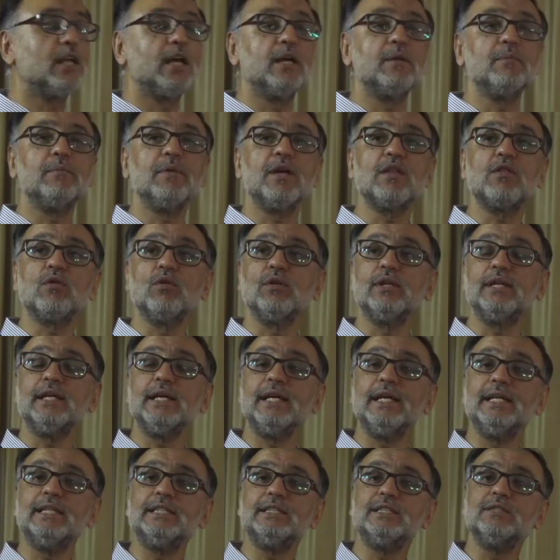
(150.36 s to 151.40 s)
line method
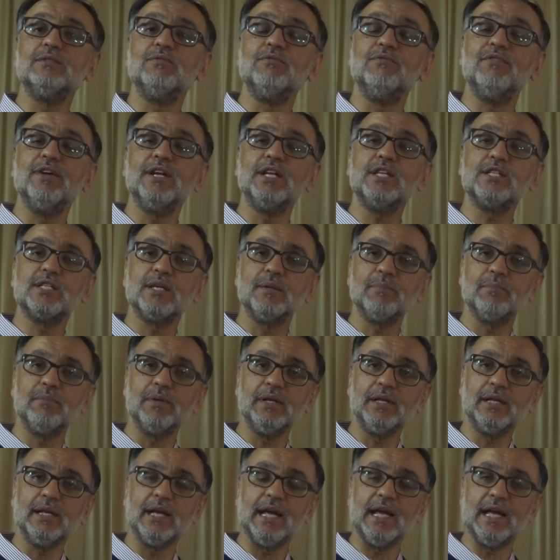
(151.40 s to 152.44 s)
is very
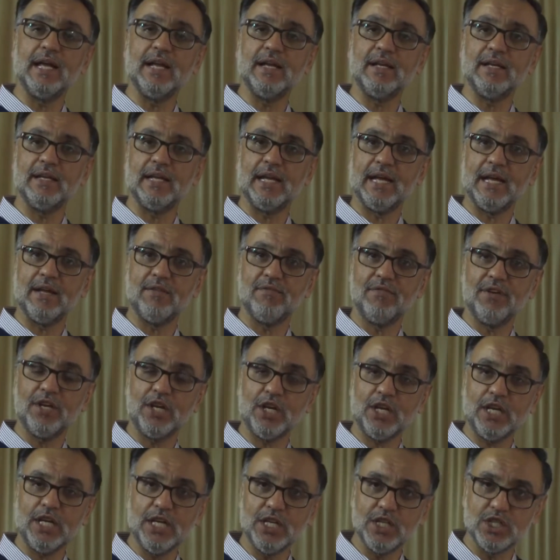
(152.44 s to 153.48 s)
simple and
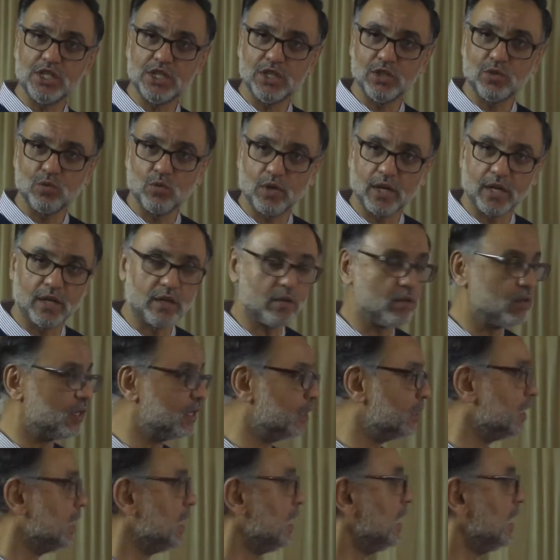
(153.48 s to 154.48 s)
very easy to calculate.